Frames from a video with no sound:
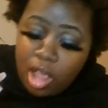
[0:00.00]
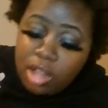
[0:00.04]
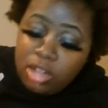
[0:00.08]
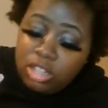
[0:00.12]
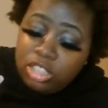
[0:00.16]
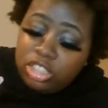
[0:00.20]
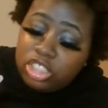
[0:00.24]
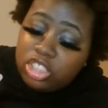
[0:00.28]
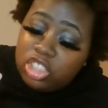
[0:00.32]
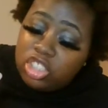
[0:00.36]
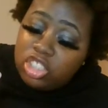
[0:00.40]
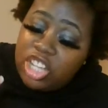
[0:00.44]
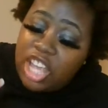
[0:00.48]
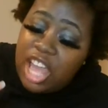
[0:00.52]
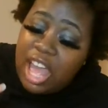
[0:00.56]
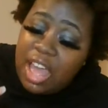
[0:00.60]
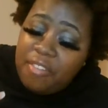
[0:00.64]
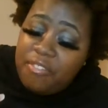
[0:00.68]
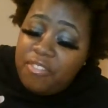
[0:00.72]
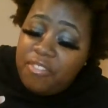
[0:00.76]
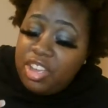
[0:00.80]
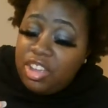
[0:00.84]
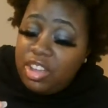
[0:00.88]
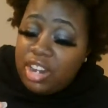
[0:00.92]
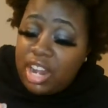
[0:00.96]
So she had
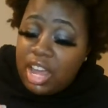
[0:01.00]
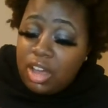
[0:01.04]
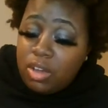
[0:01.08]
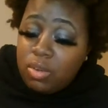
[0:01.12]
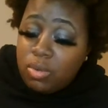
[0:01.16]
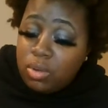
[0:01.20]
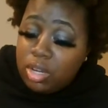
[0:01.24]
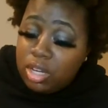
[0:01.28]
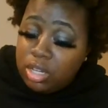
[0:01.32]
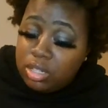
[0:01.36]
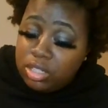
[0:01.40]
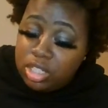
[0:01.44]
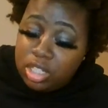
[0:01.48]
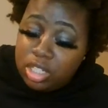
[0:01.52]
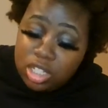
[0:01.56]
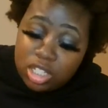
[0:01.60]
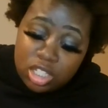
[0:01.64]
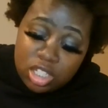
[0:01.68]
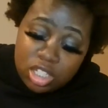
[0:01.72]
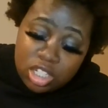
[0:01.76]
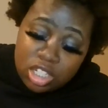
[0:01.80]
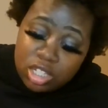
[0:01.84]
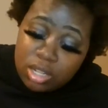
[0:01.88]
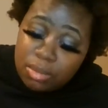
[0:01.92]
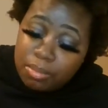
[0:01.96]
figured out who her
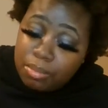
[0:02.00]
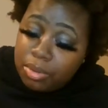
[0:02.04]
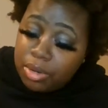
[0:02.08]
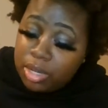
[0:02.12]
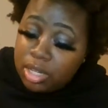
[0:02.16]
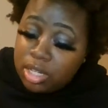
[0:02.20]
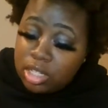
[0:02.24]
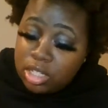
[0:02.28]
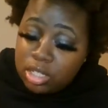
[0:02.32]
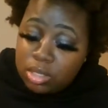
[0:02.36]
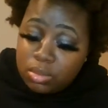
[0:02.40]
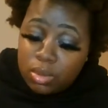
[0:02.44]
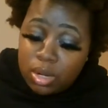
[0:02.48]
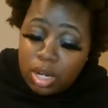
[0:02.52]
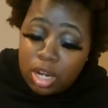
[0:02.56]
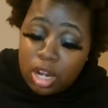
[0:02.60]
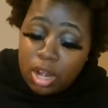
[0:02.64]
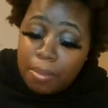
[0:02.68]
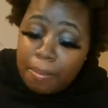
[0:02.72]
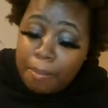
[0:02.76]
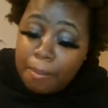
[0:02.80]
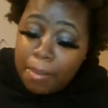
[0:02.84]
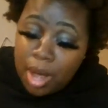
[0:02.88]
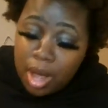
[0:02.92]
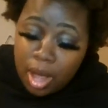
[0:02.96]
sisters and brothers were,
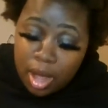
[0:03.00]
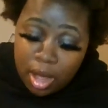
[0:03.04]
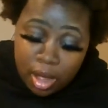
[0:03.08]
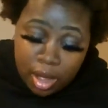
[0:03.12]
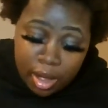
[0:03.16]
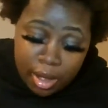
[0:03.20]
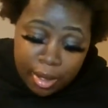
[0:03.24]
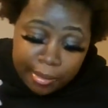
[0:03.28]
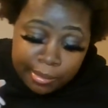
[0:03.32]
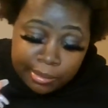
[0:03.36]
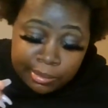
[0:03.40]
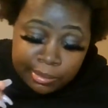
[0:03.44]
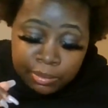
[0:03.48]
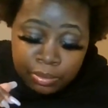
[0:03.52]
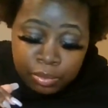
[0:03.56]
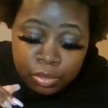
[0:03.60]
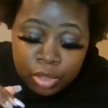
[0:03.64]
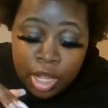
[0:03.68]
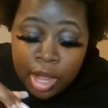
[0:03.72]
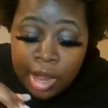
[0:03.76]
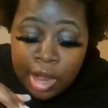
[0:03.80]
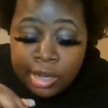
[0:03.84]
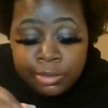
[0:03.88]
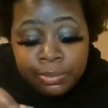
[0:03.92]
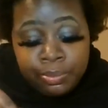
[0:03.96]
her mom,
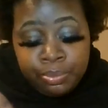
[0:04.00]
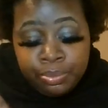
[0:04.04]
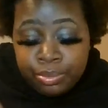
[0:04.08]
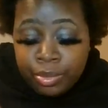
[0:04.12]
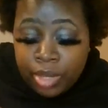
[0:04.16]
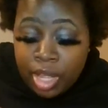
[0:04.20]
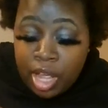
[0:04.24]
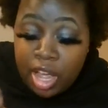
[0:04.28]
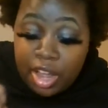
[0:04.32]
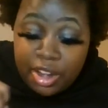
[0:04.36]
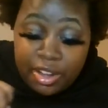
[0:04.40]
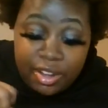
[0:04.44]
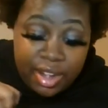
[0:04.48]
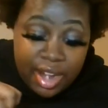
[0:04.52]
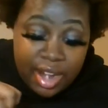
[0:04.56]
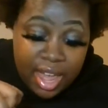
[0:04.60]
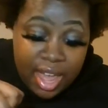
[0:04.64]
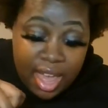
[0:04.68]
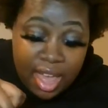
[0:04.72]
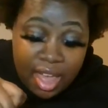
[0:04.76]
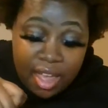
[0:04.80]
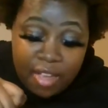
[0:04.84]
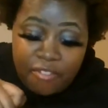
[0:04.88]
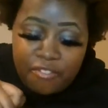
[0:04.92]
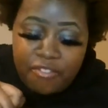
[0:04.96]
her
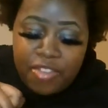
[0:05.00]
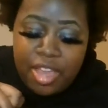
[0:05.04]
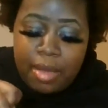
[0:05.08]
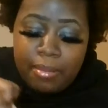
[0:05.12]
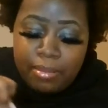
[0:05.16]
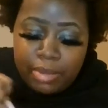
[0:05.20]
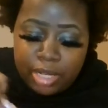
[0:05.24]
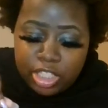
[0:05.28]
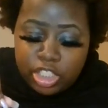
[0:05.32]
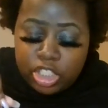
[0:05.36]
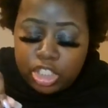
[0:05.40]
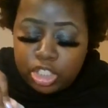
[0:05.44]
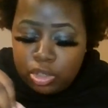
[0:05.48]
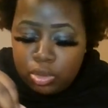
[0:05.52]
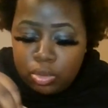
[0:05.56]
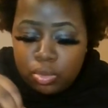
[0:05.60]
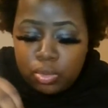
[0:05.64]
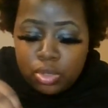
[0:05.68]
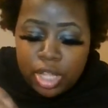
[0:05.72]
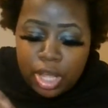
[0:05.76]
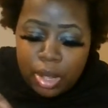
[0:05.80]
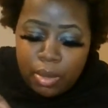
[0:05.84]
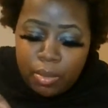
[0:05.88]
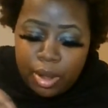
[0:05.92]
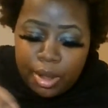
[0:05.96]
dad, her family. She knew who
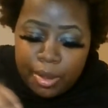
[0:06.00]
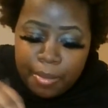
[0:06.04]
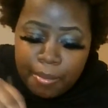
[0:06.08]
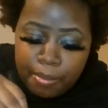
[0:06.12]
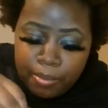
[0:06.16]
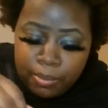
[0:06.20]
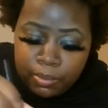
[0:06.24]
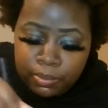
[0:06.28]
they were.